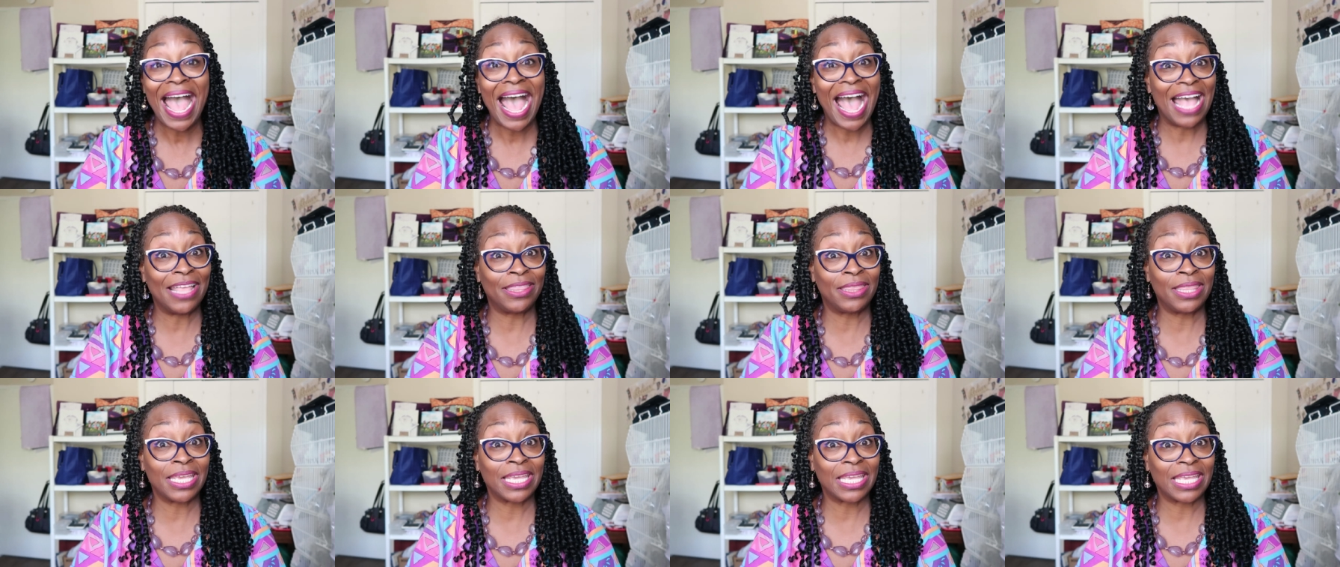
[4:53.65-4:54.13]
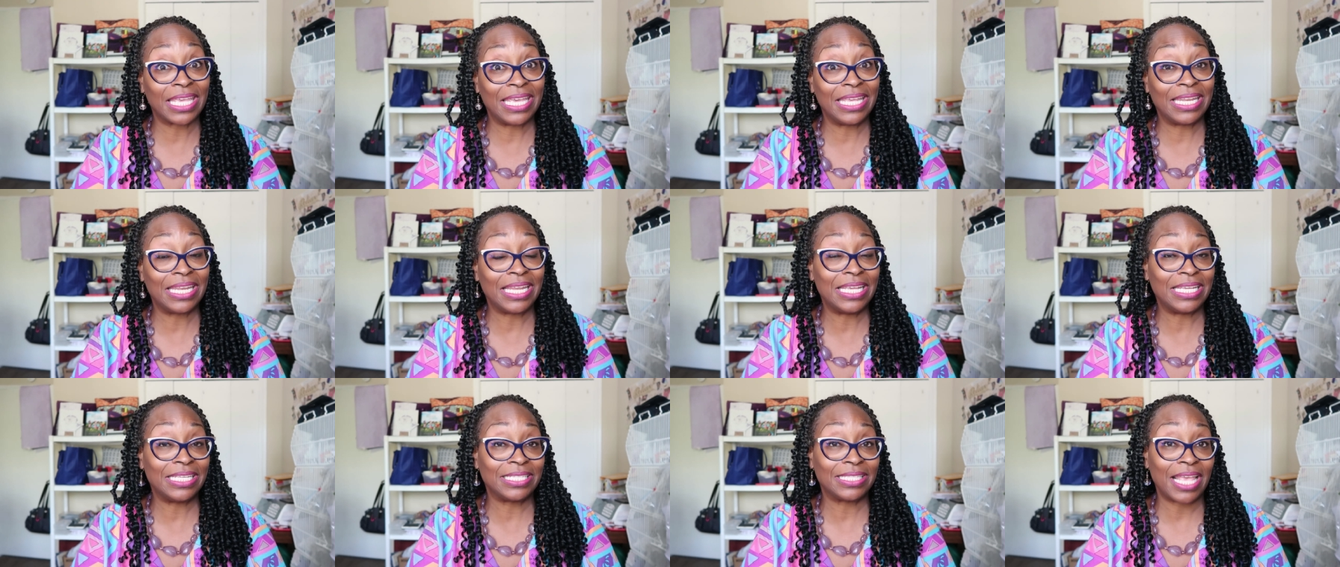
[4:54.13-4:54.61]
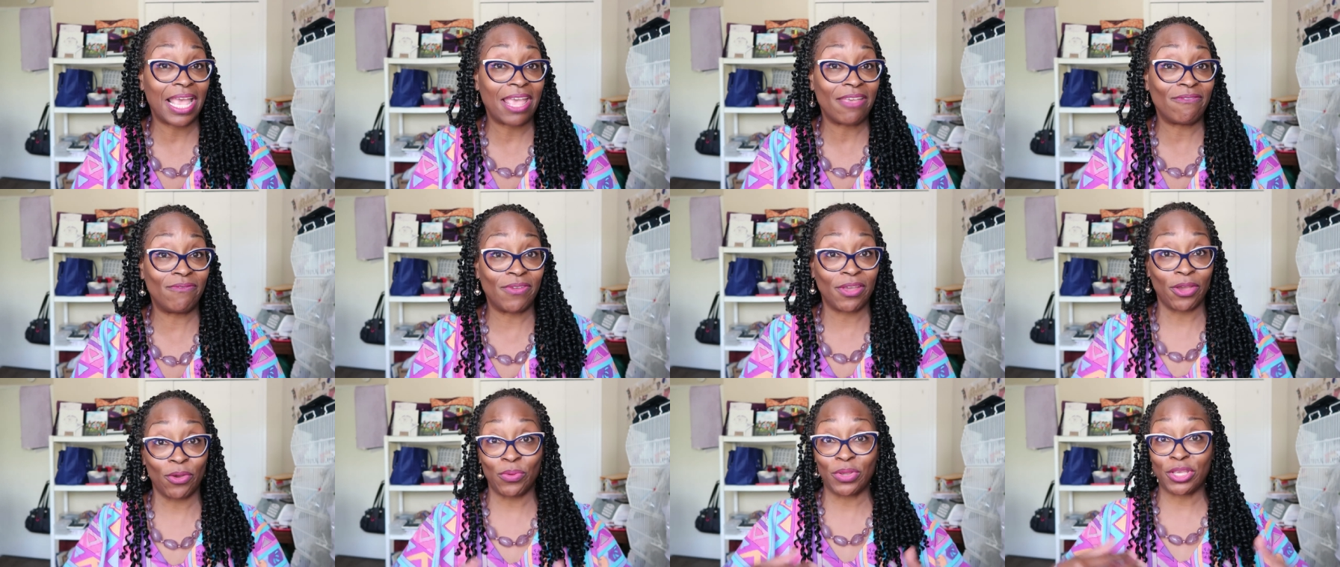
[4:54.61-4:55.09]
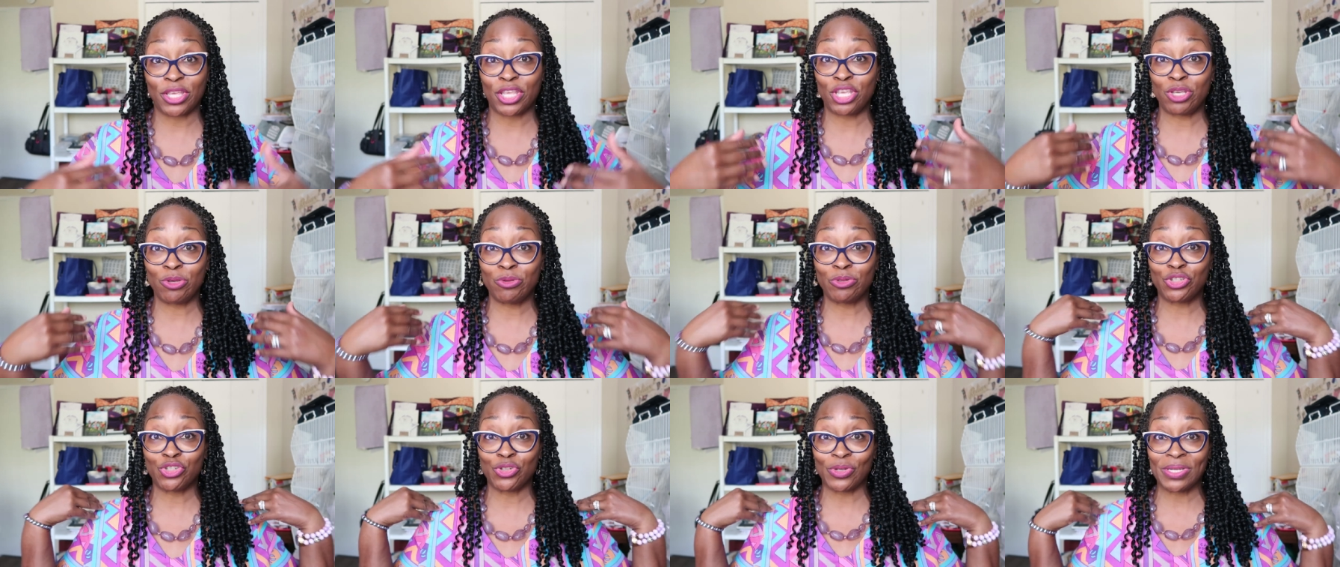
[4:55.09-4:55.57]
I think it is a very
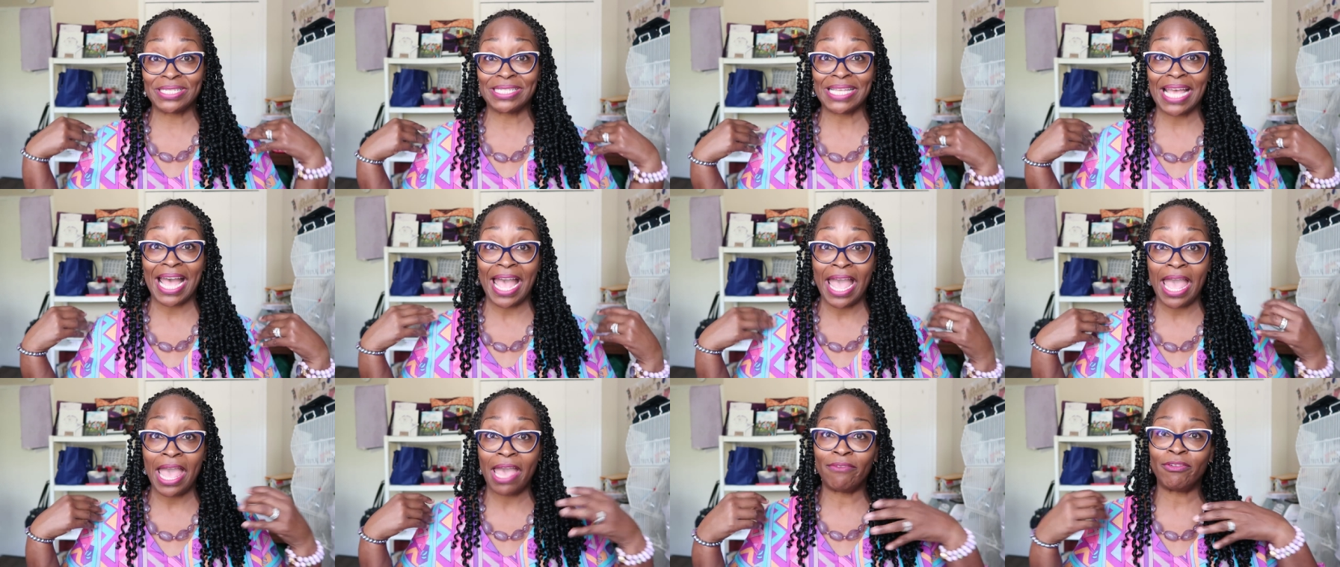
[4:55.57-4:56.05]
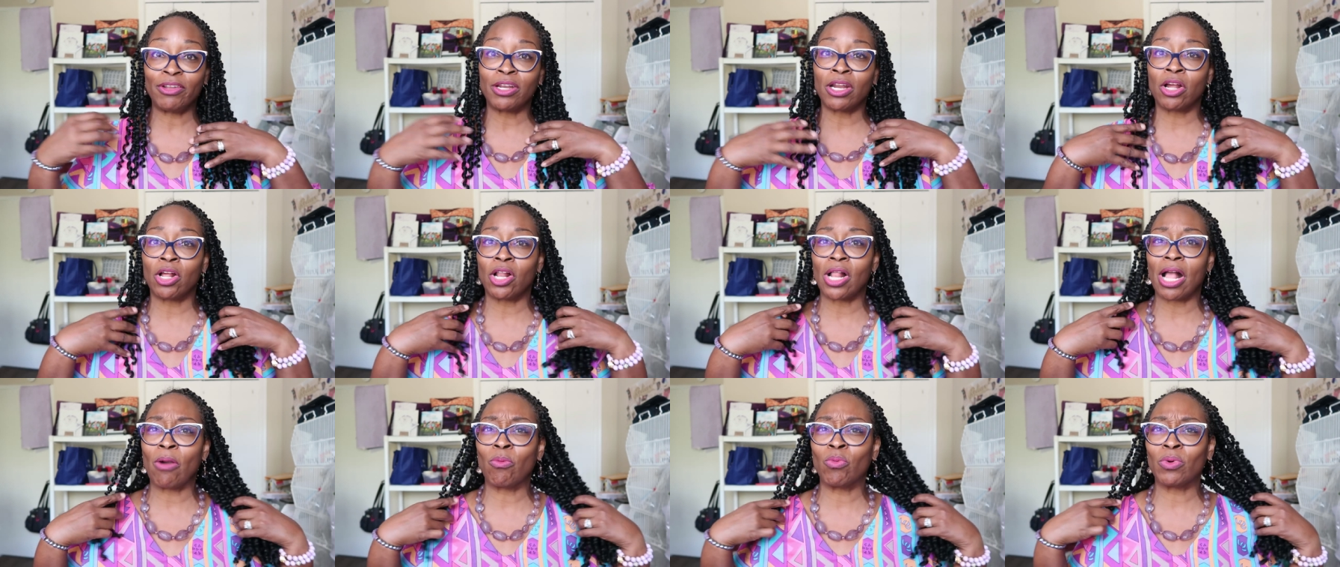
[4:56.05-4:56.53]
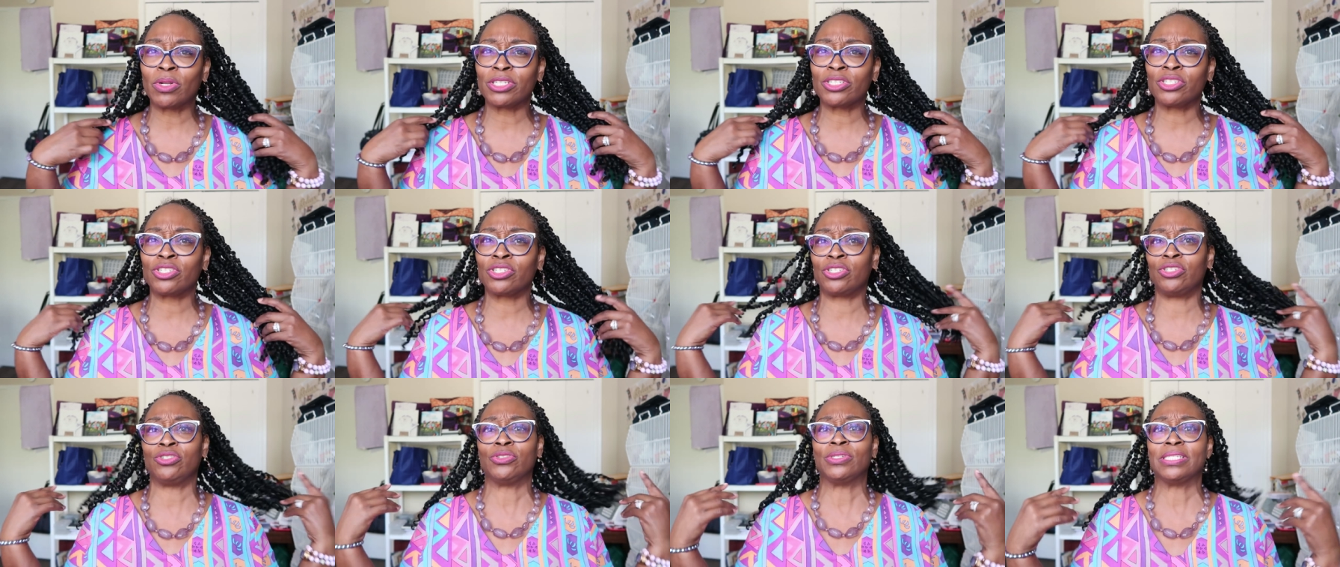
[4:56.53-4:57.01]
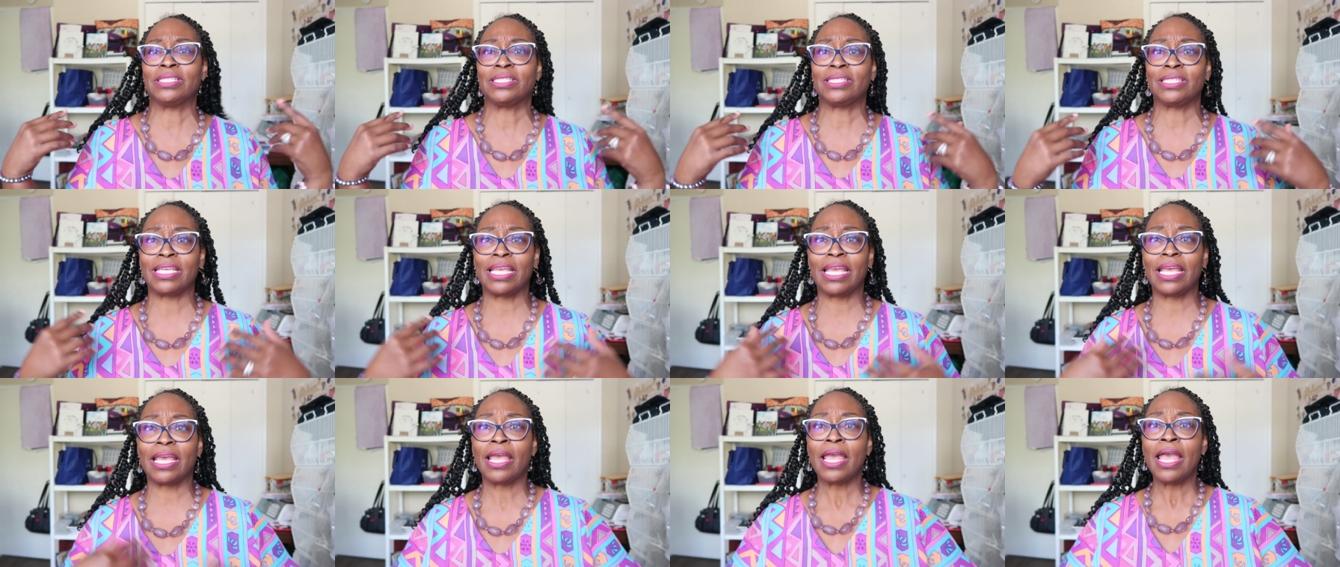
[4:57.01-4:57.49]
cute dress. I have it on. I wanted you to
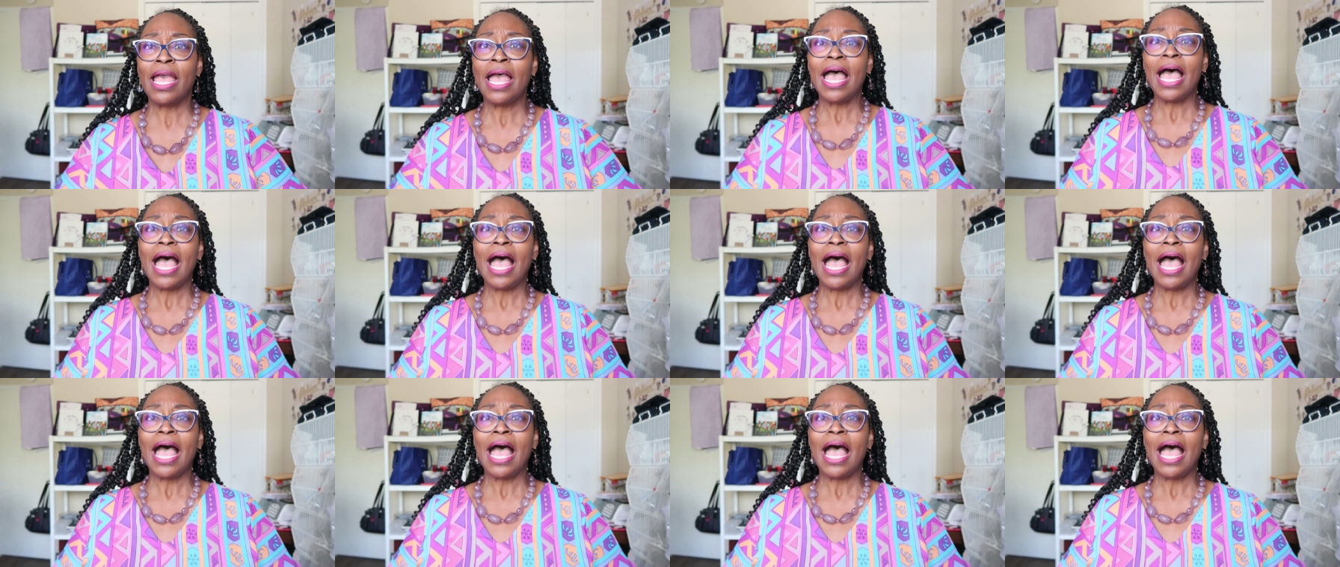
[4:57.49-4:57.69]
see it,